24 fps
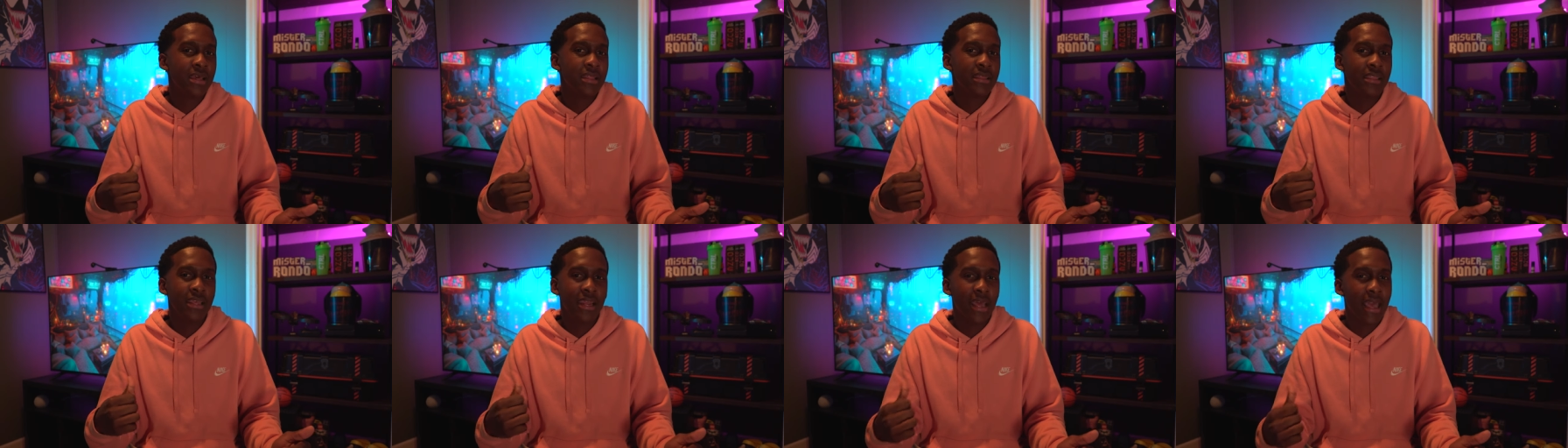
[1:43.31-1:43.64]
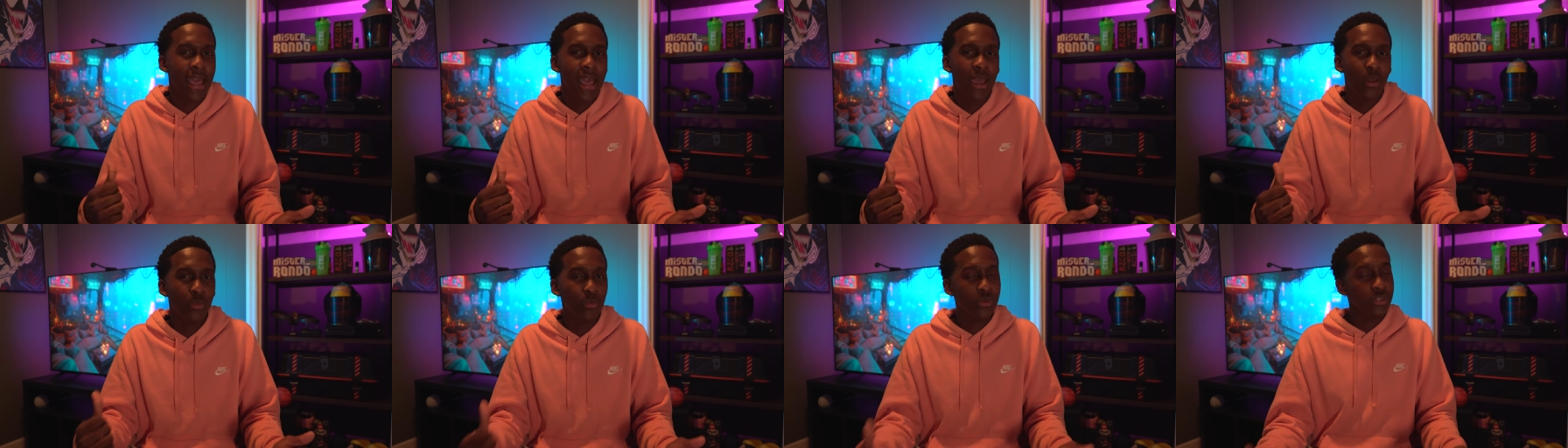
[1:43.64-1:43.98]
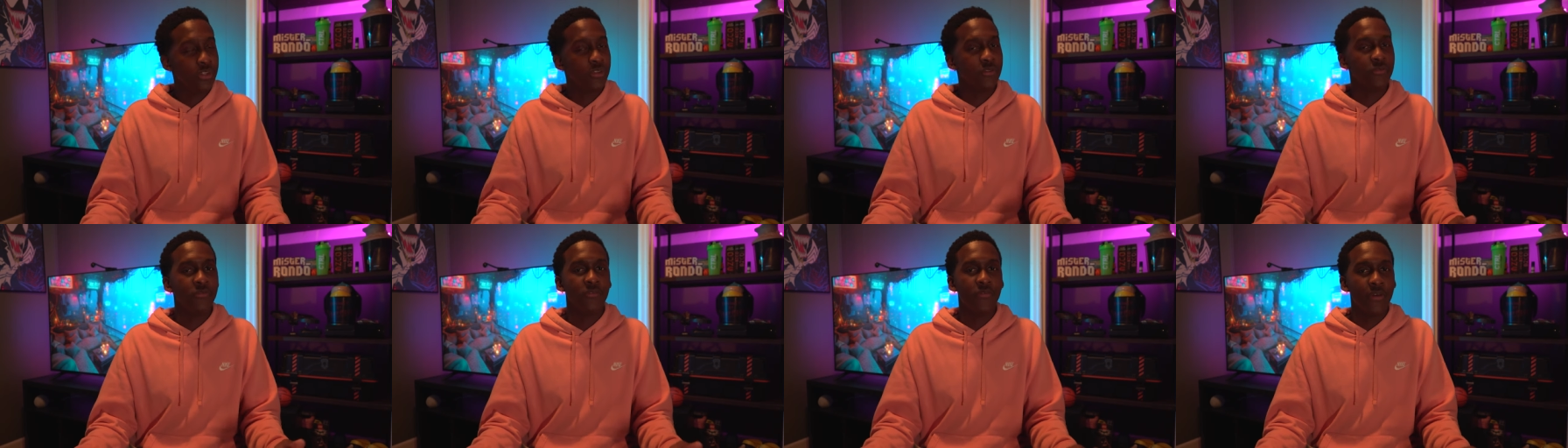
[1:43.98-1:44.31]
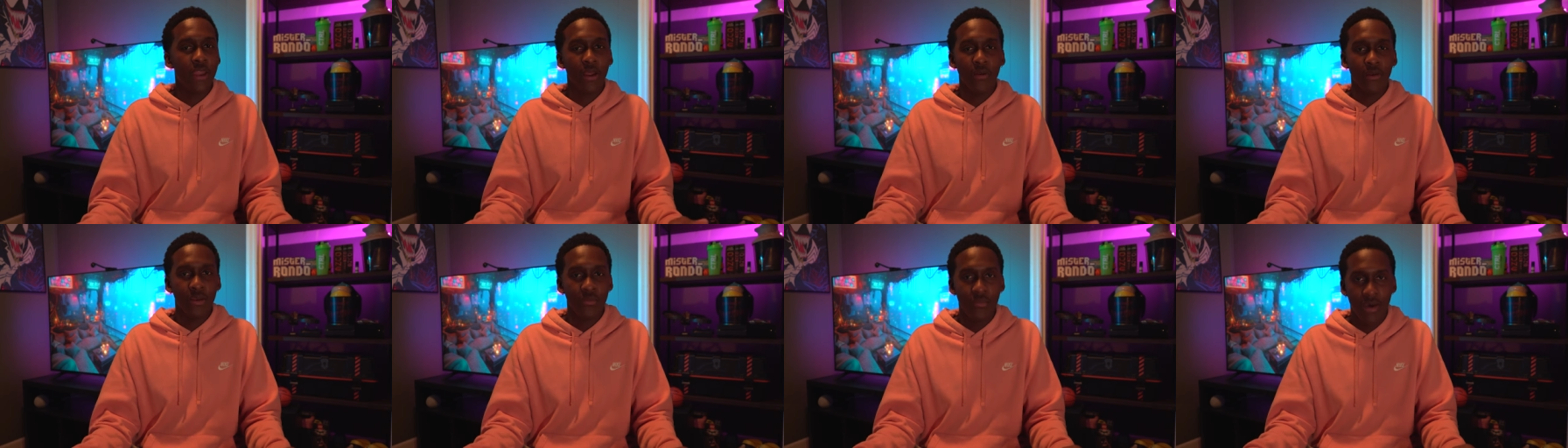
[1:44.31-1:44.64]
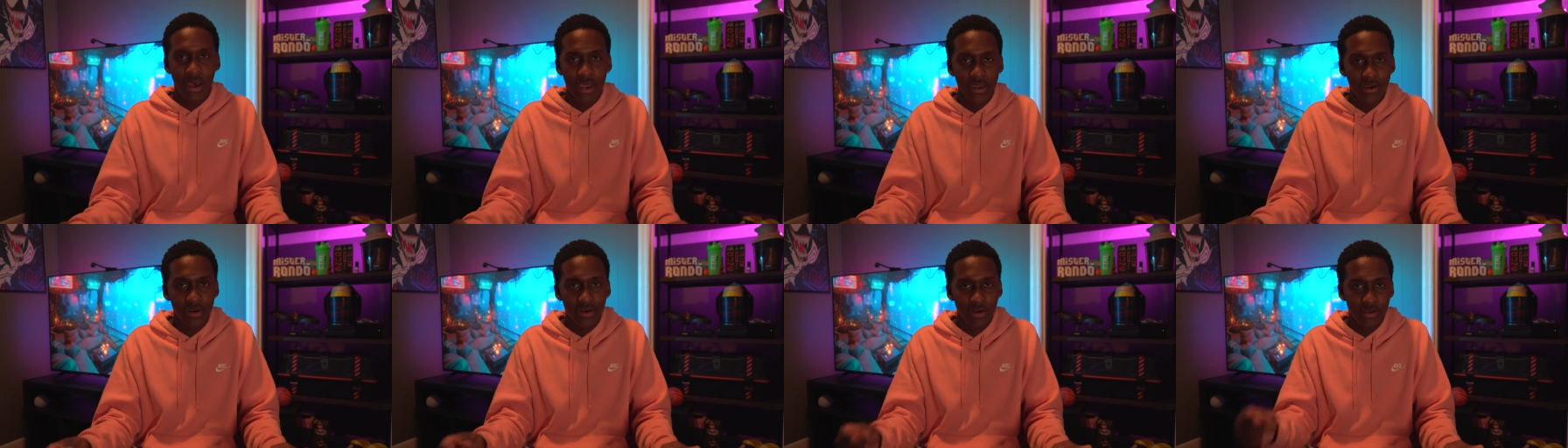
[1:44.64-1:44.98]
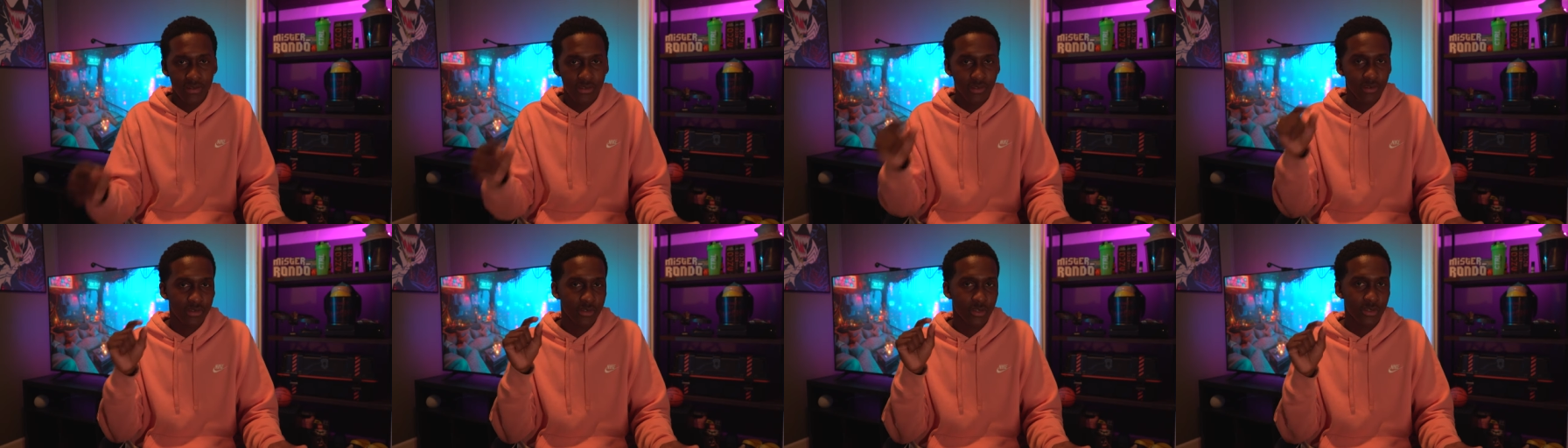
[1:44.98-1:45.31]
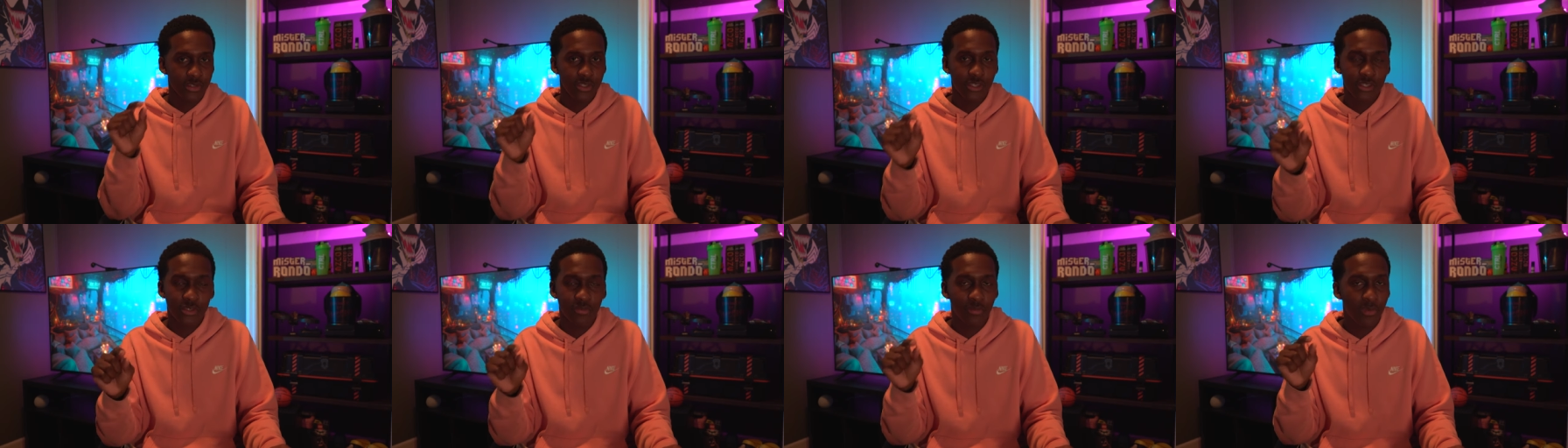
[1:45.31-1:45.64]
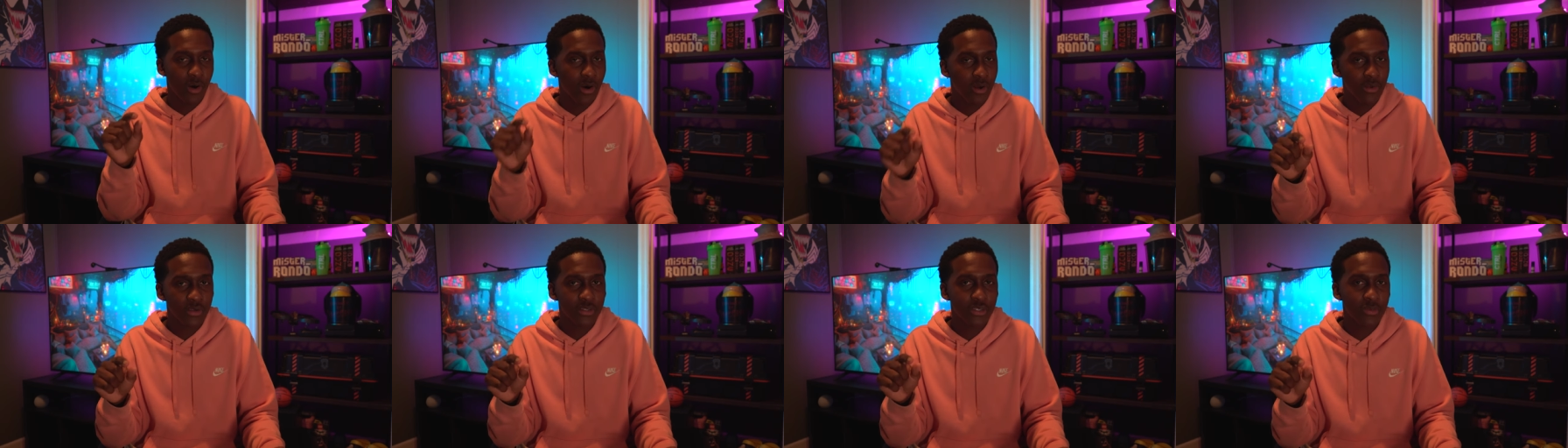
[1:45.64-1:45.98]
that I had, which is very minor, is there's a small,